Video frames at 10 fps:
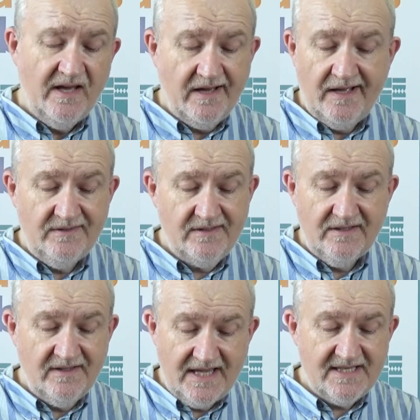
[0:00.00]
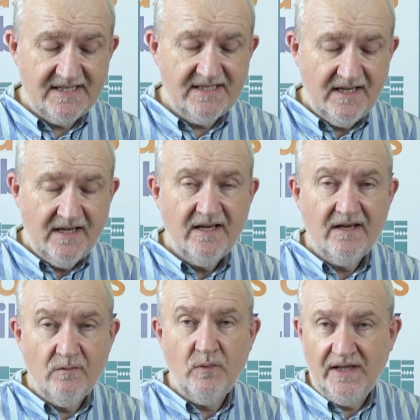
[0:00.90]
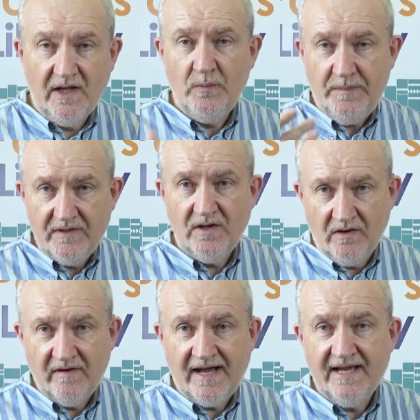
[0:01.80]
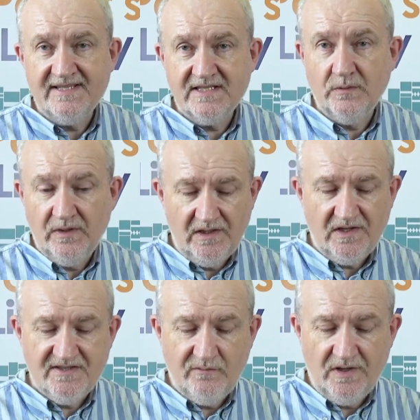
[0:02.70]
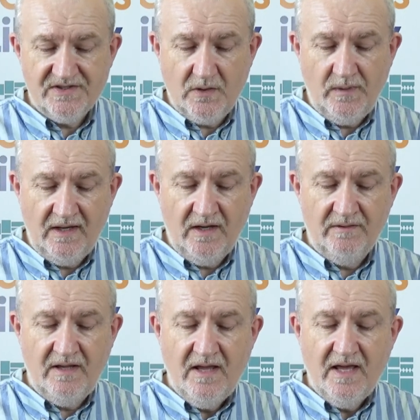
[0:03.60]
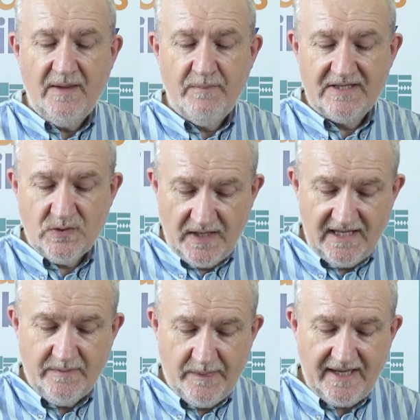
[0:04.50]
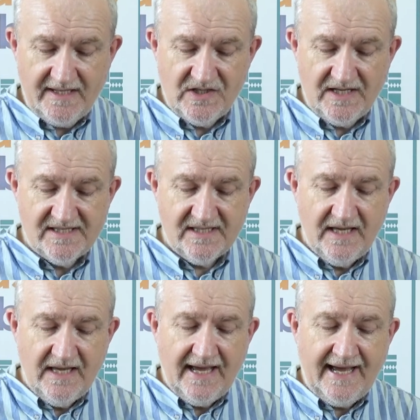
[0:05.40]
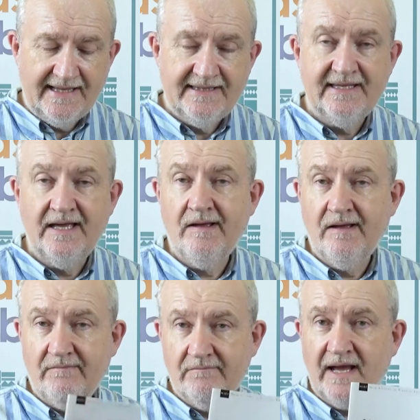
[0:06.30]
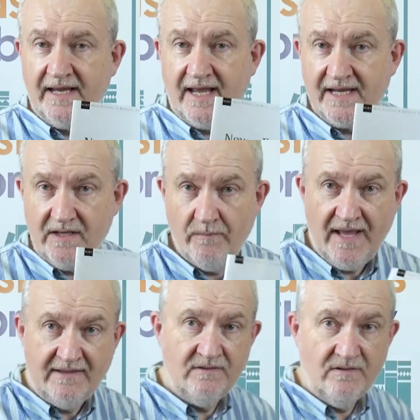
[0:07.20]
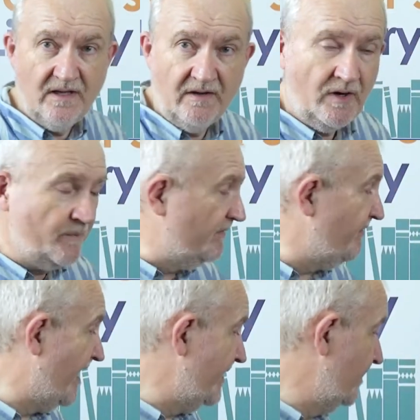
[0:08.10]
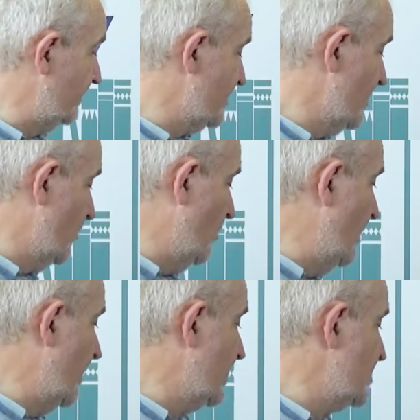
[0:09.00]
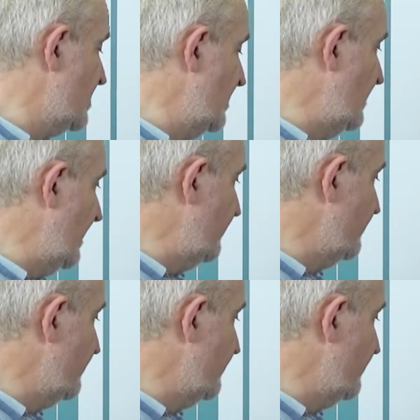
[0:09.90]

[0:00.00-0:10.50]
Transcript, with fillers: And this will open your eyes to a lot of what's going on between the pages. And uh, I, I, commend uh, Robert Fyall's work to you.